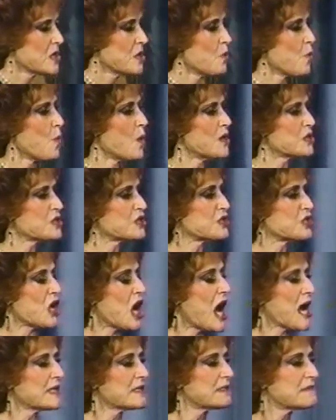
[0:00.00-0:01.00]
One
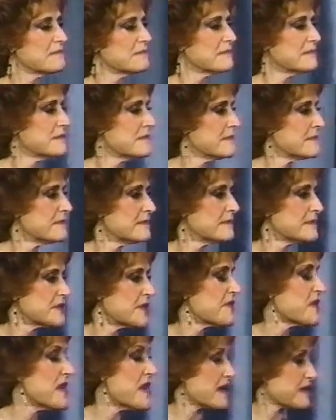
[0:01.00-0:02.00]
shot
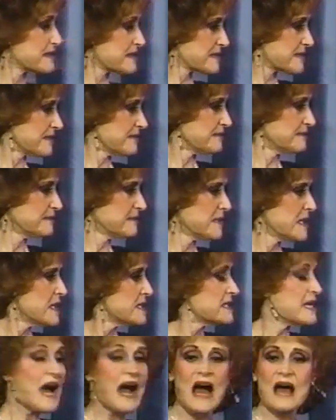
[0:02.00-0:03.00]
to the next.
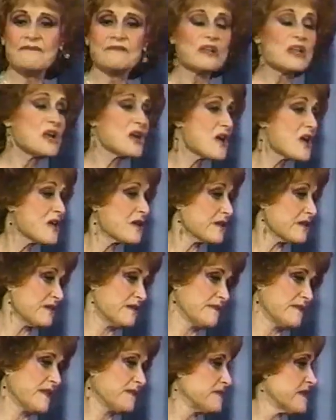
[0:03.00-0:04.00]
See, I've learned
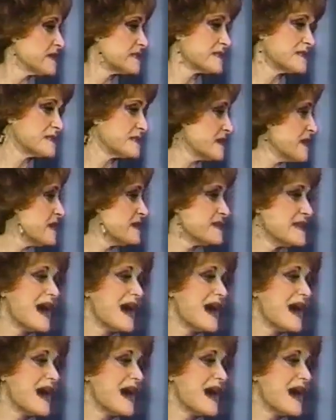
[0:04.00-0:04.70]
that this is in